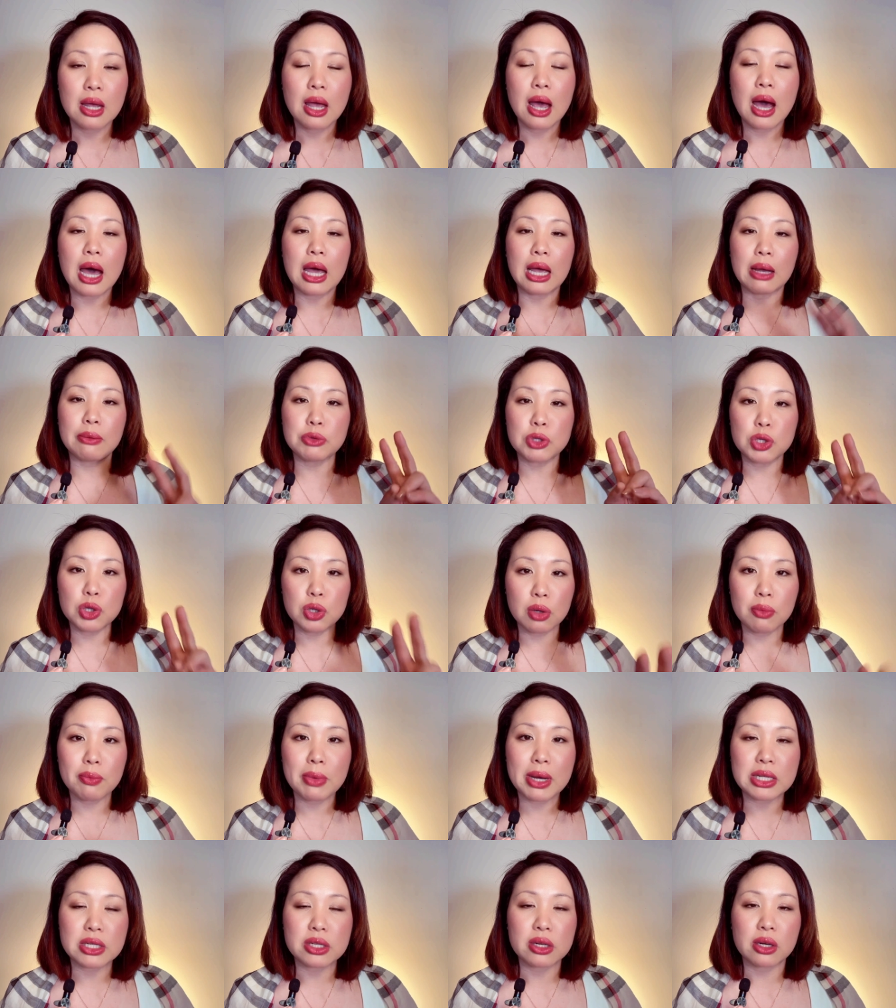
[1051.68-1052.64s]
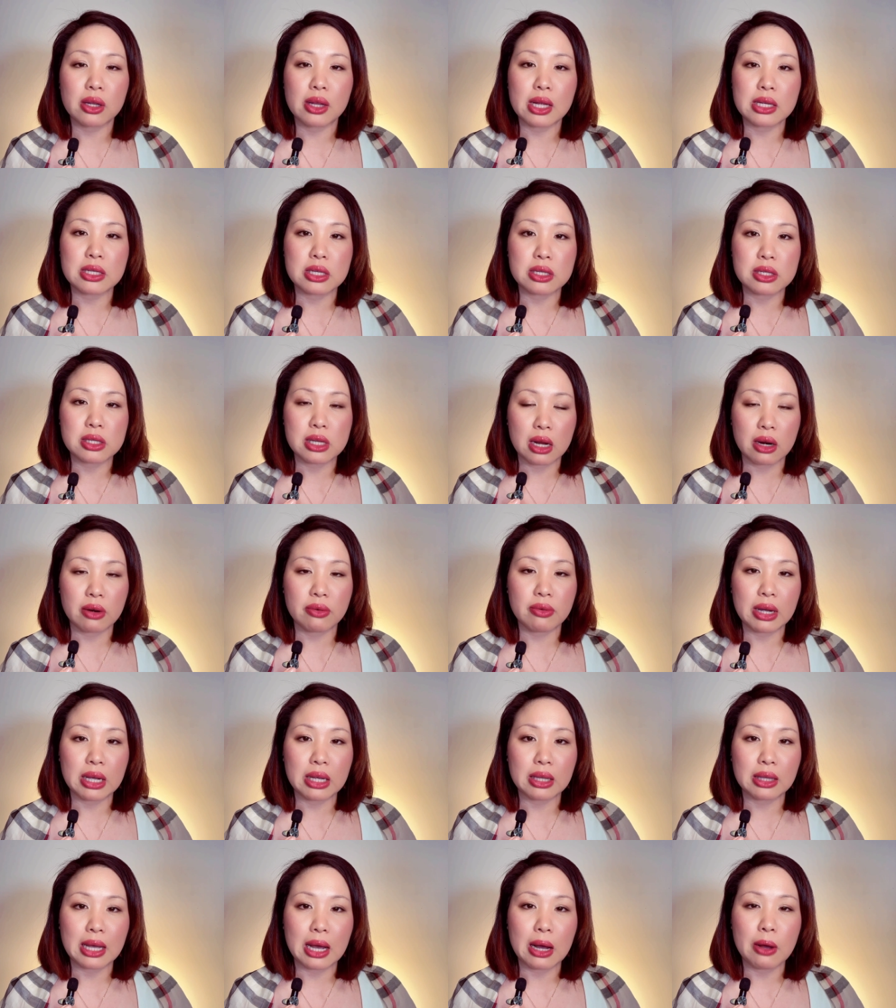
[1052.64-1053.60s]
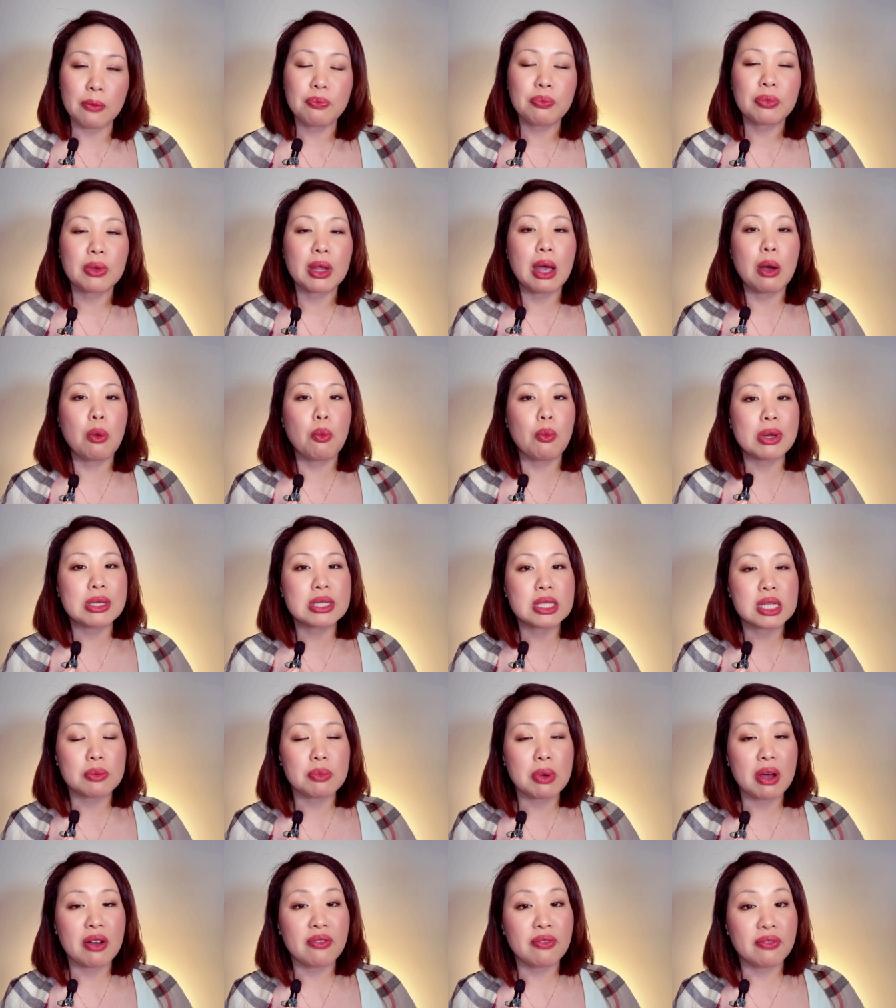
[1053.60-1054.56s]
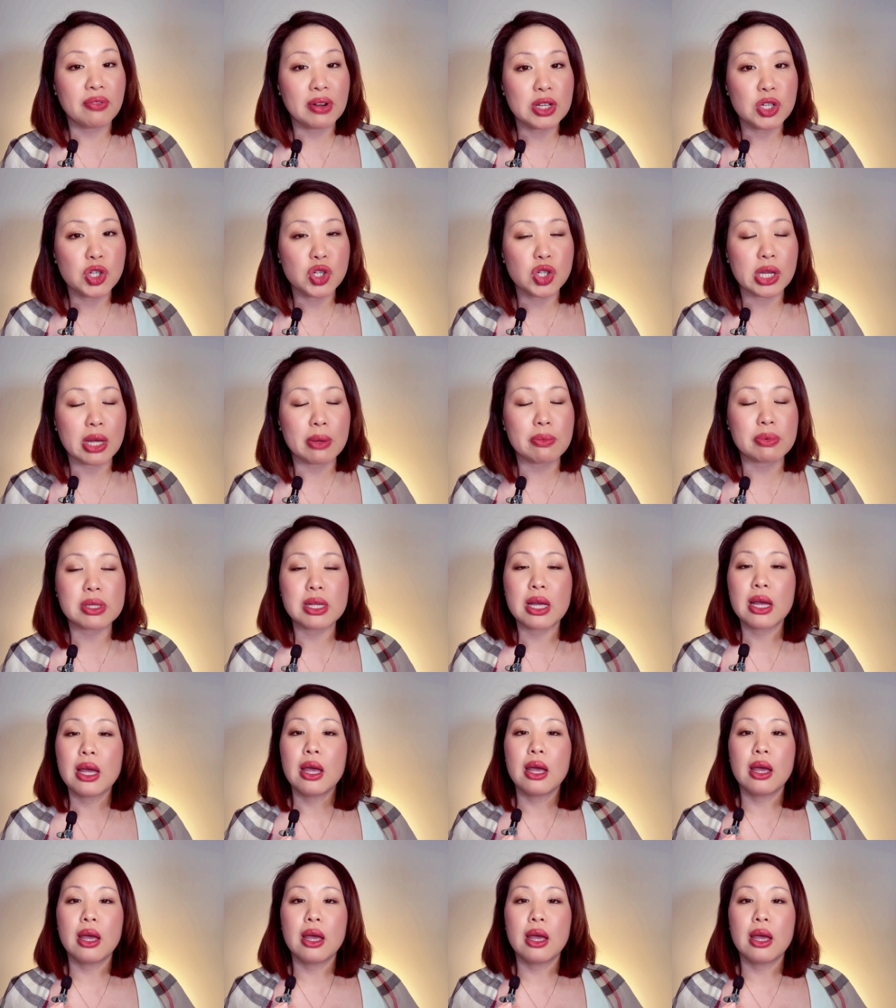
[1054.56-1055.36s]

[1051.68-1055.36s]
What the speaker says: I have 2 masterclasses there right now, and one's about friendships.